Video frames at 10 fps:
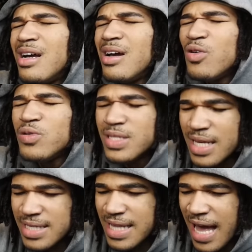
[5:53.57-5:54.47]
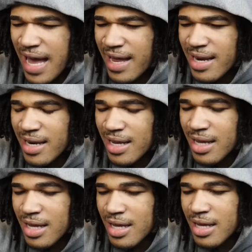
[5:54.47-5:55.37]
Who sings that?
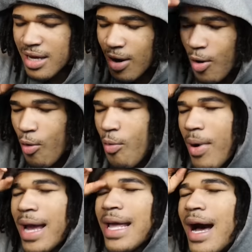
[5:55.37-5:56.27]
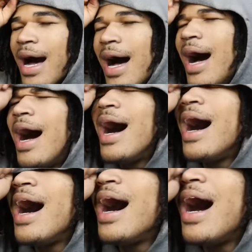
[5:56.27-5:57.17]
Oh my
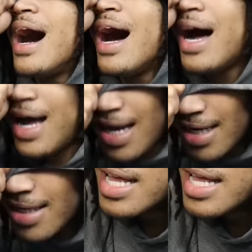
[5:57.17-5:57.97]
god.